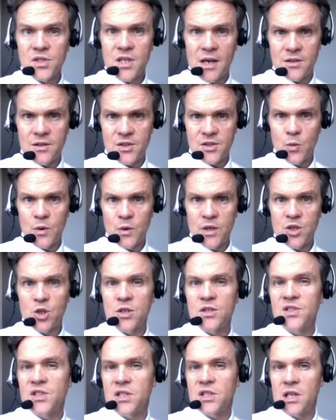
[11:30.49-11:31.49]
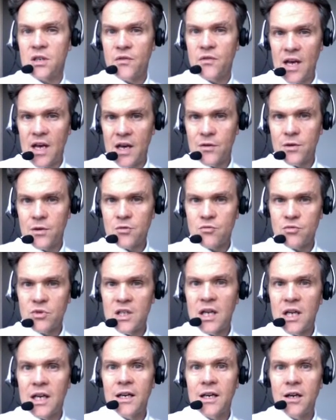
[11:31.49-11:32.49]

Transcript: that switch instead of having to rely